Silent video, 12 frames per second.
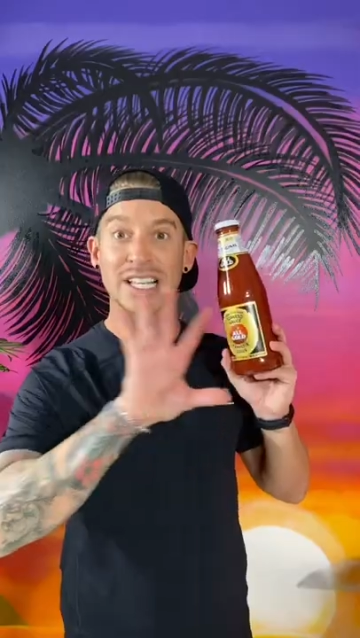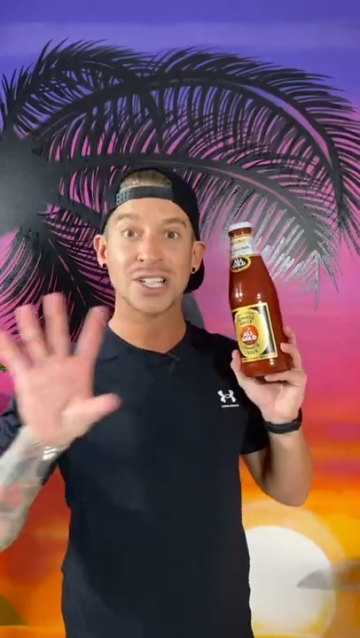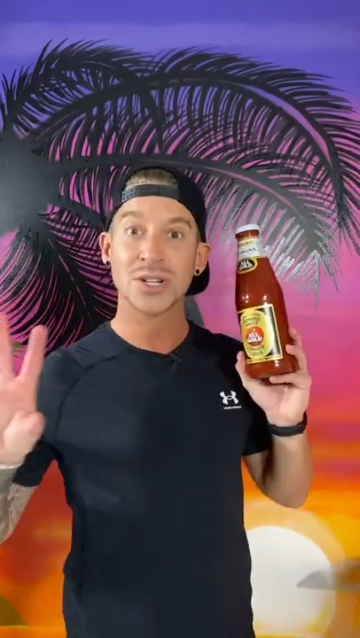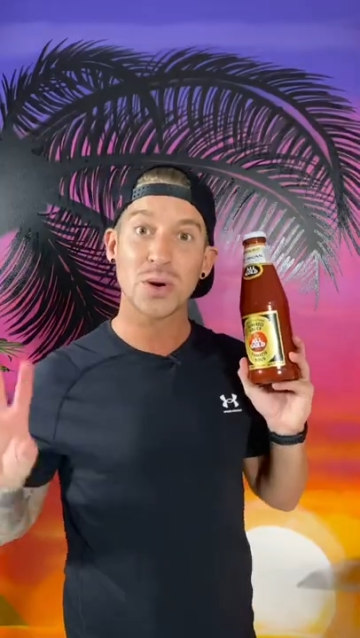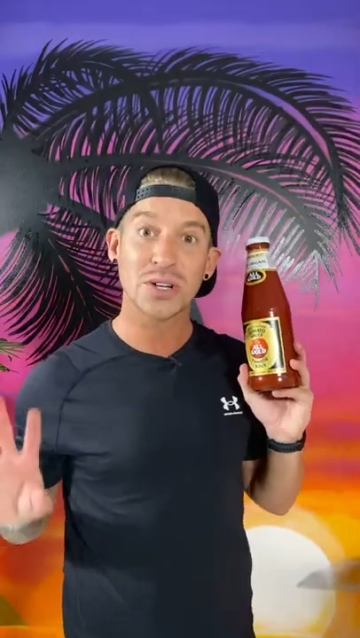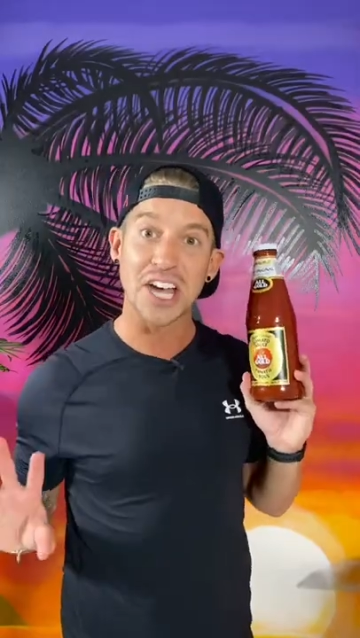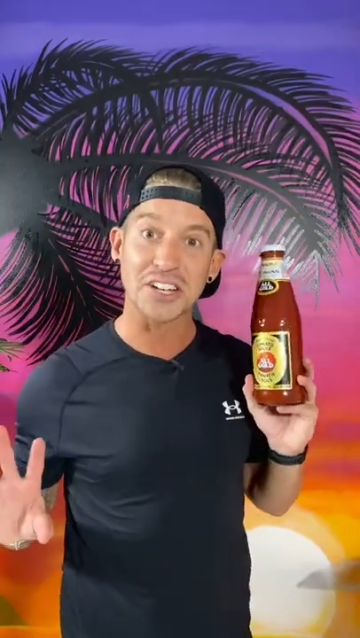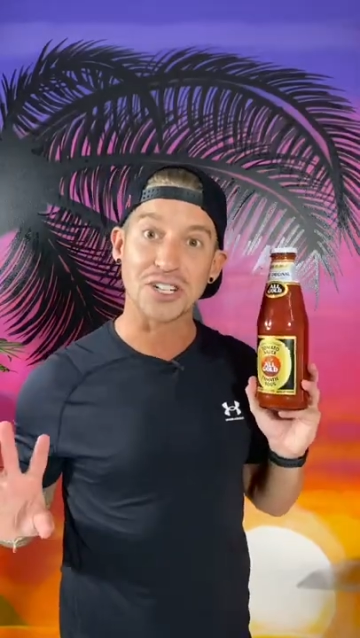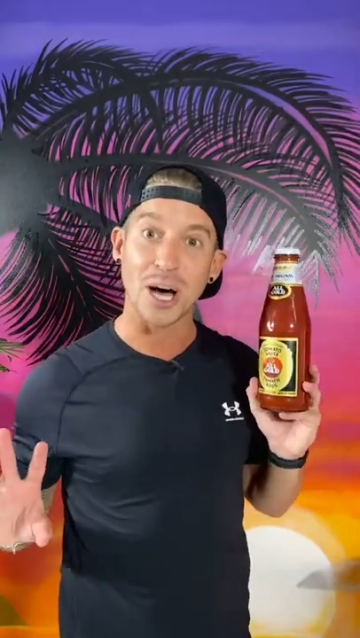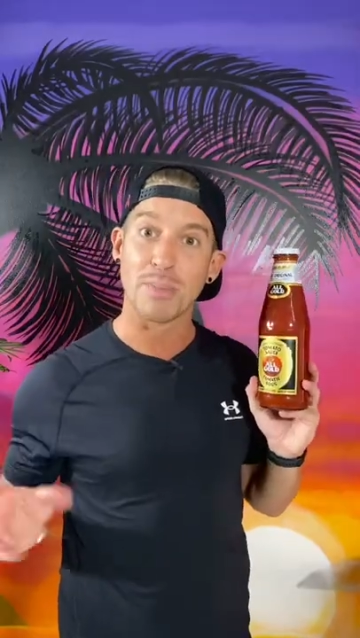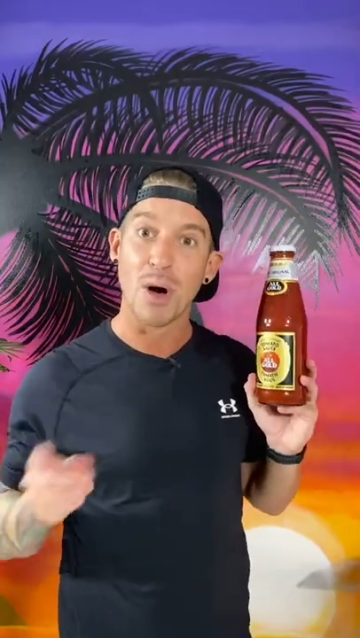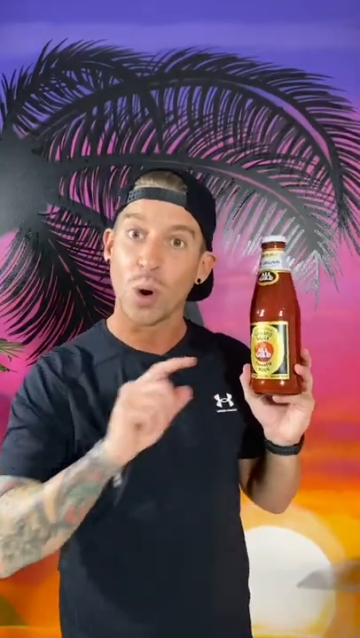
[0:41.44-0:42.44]
no
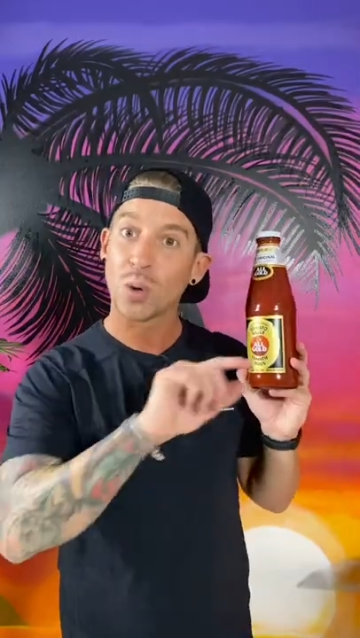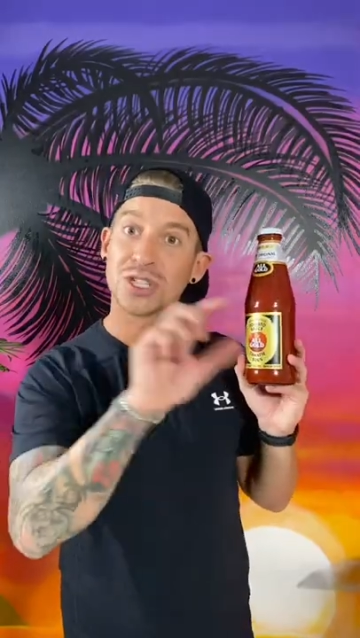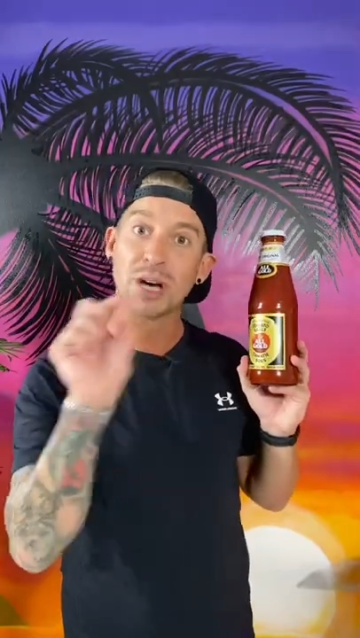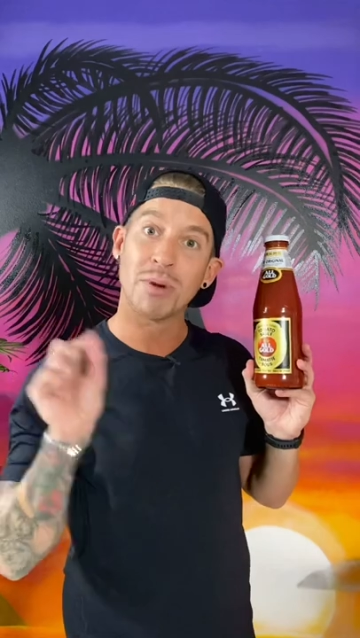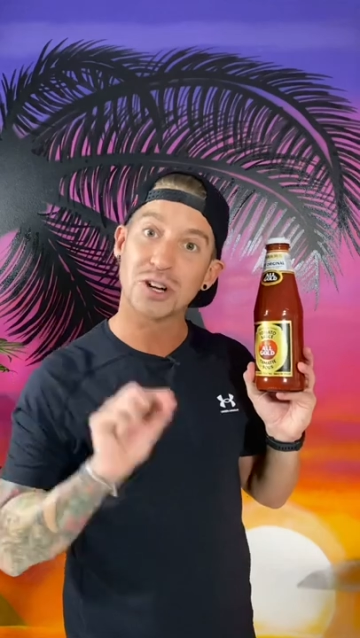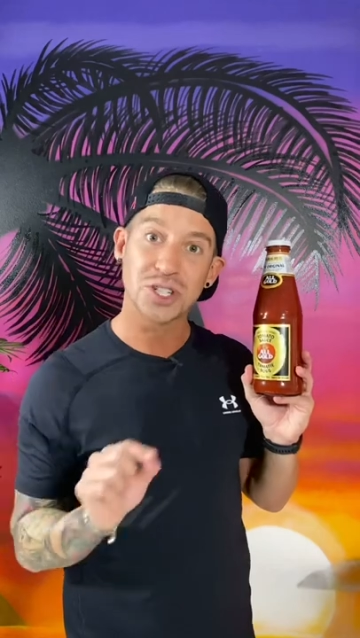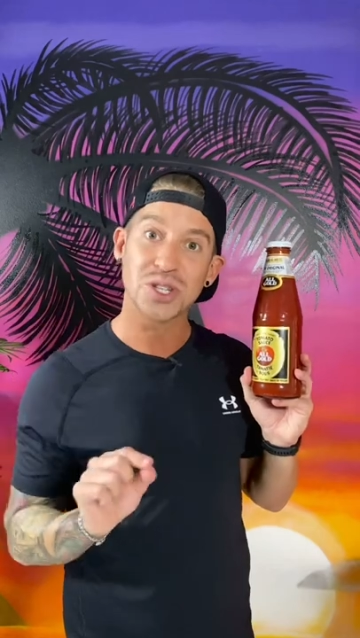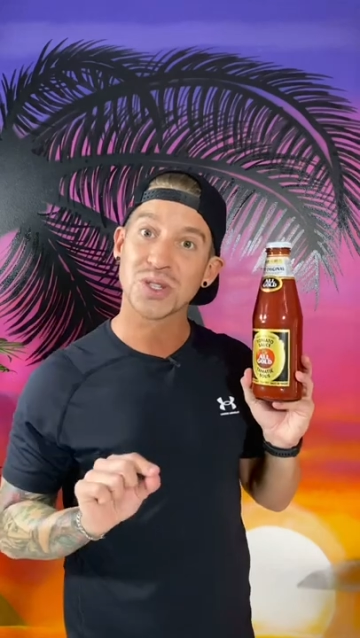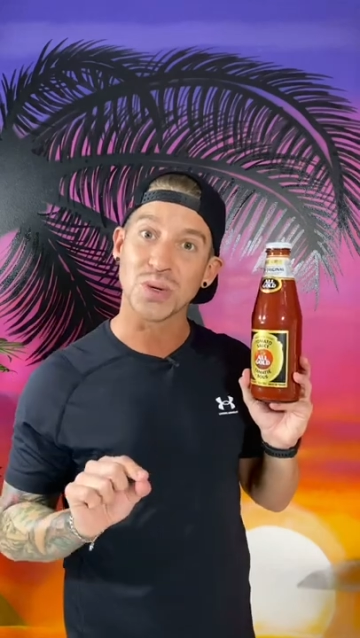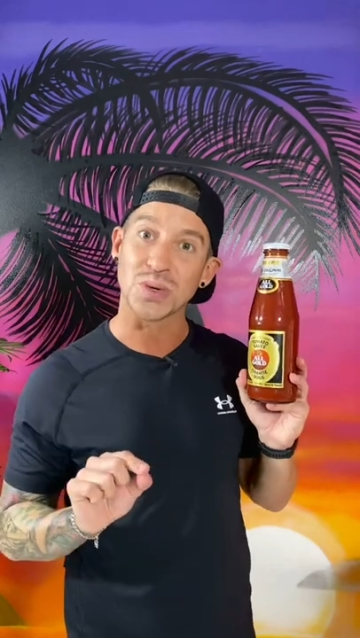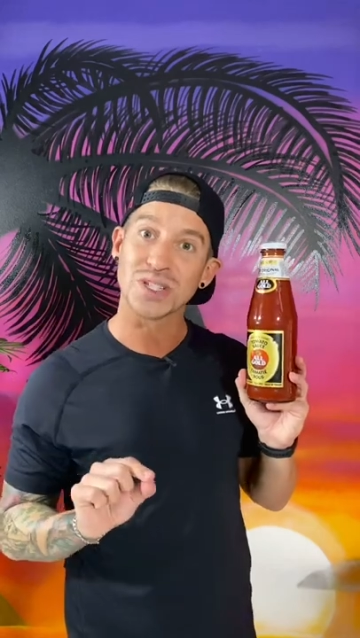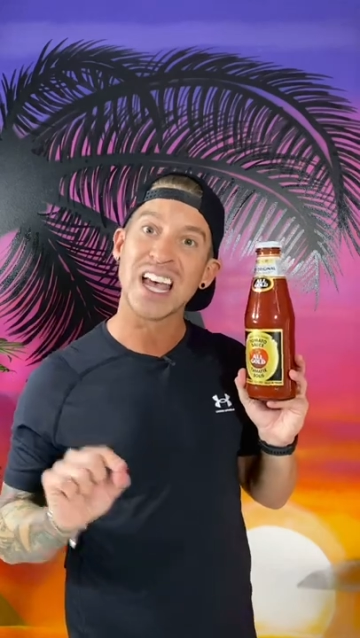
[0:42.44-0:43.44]
ketchup or tomato
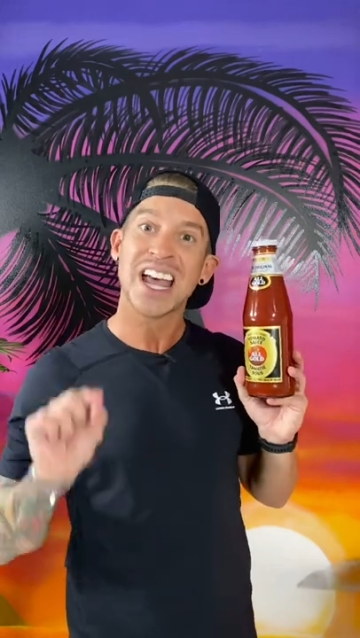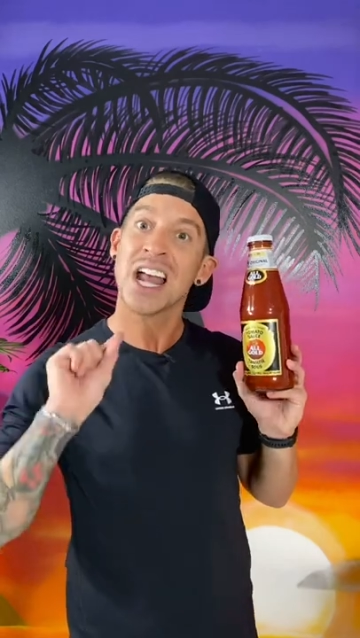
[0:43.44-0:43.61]
sauce